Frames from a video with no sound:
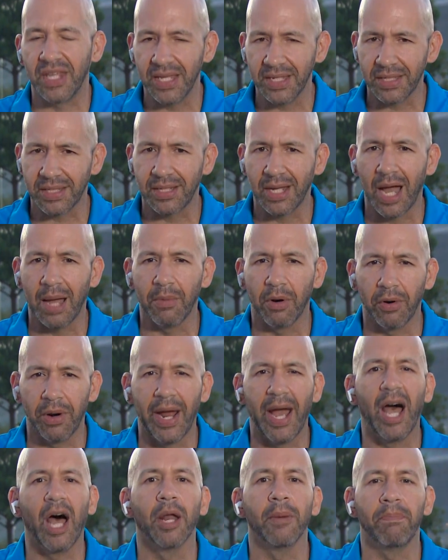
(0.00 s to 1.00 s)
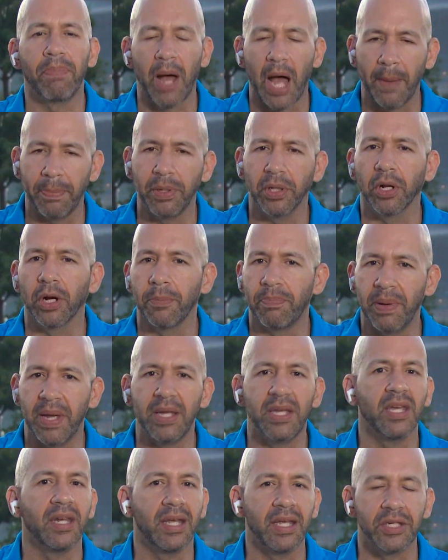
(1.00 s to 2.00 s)
This time around, popular
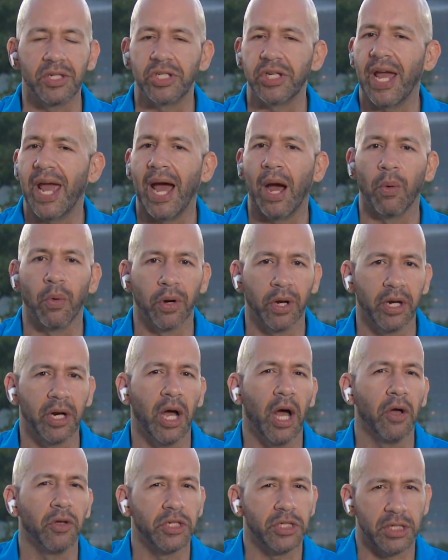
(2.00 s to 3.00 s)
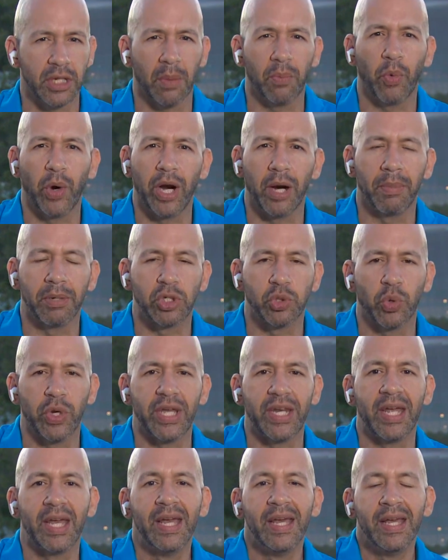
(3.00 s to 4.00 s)
opinion is, yeah, we're going to host somewhere
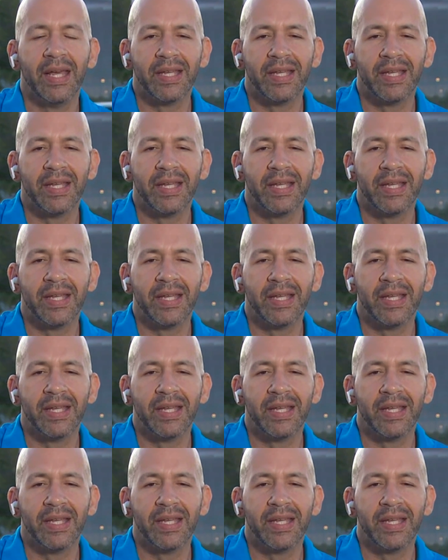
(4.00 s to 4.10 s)
between